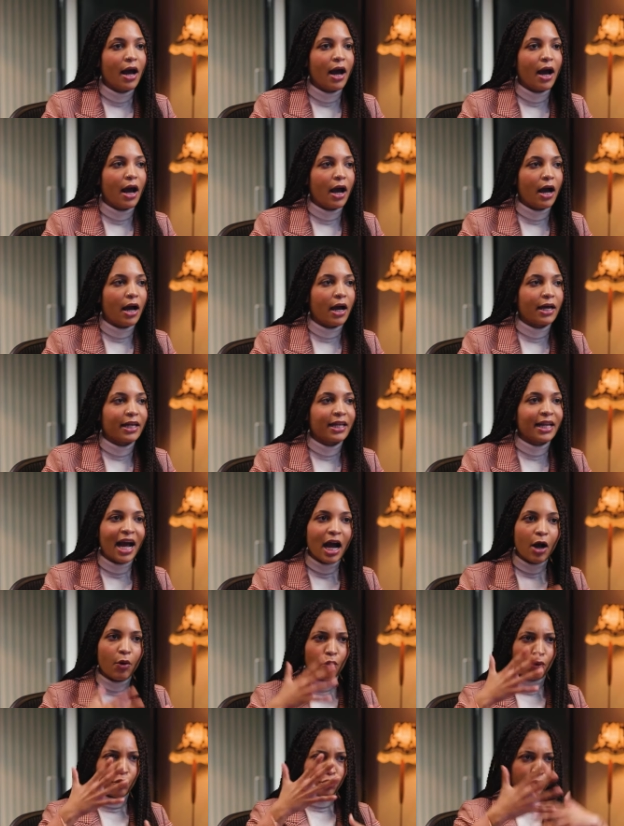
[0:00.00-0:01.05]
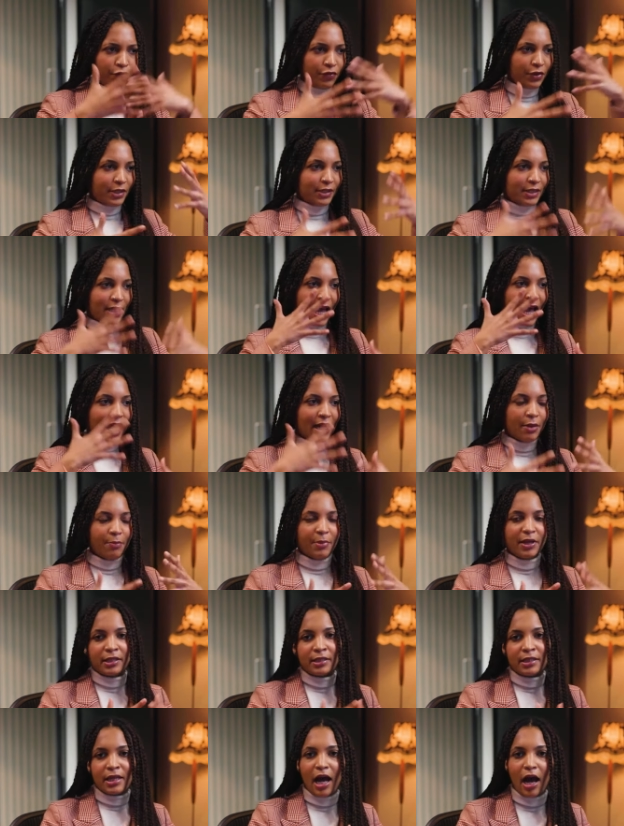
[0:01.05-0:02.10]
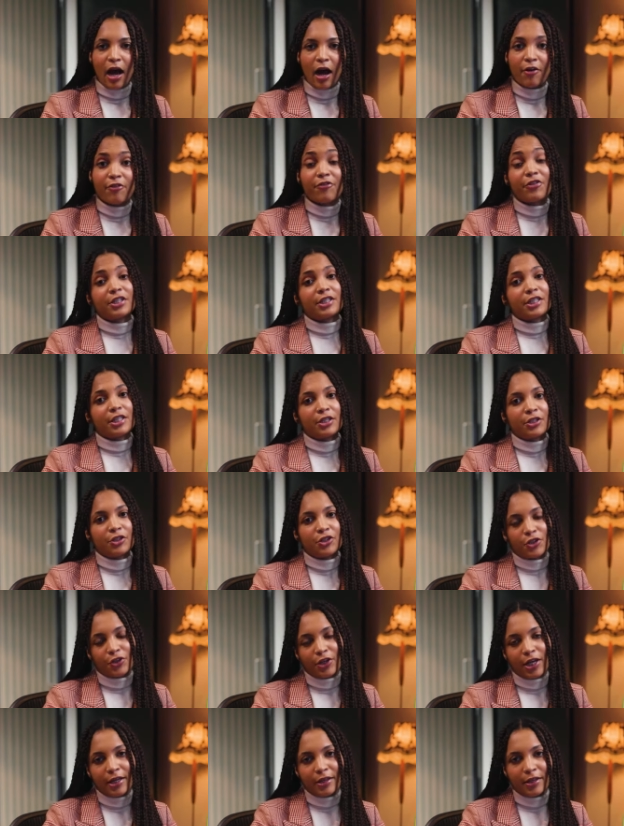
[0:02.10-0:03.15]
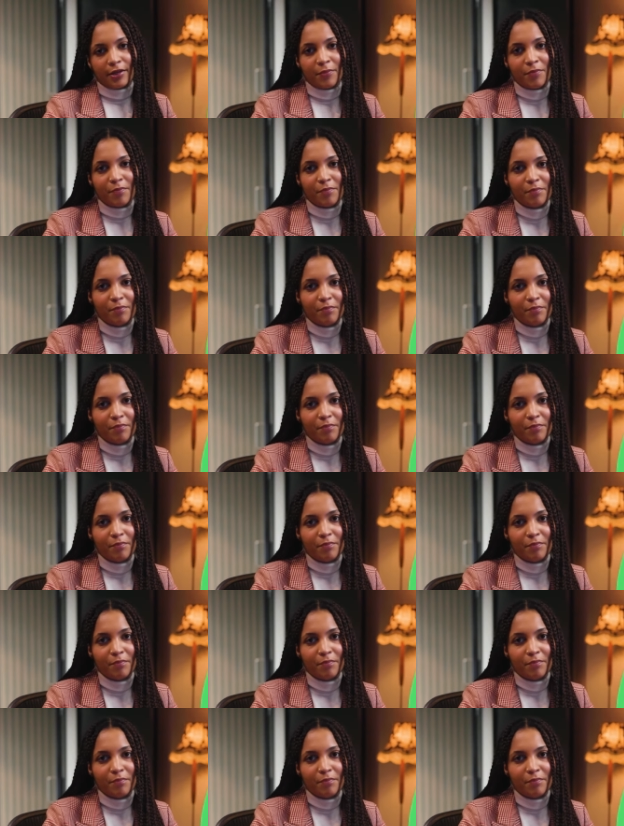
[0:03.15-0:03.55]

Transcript: and how all of these elements are fitting together.